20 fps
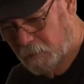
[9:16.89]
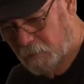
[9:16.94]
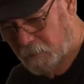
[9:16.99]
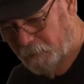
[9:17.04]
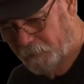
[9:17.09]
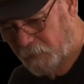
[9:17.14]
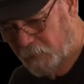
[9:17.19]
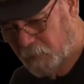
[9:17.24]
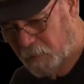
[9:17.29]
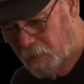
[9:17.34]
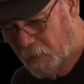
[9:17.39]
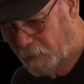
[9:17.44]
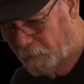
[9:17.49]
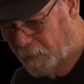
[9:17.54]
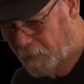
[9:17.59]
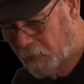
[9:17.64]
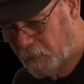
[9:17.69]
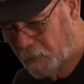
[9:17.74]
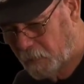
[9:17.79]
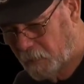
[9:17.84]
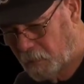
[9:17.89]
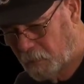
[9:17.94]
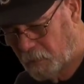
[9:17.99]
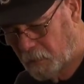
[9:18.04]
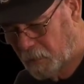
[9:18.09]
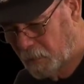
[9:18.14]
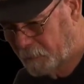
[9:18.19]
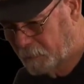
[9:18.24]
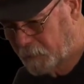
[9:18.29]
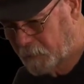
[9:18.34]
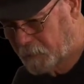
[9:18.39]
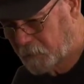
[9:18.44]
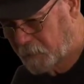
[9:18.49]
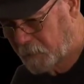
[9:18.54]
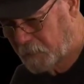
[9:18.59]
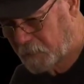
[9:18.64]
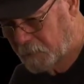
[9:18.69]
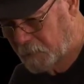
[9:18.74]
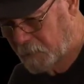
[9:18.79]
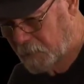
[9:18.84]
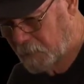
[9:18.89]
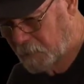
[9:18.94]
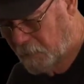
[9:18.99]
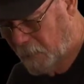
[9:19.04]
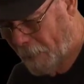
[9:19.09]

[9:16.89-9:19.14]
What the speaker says: if you're not there, I'm screwed.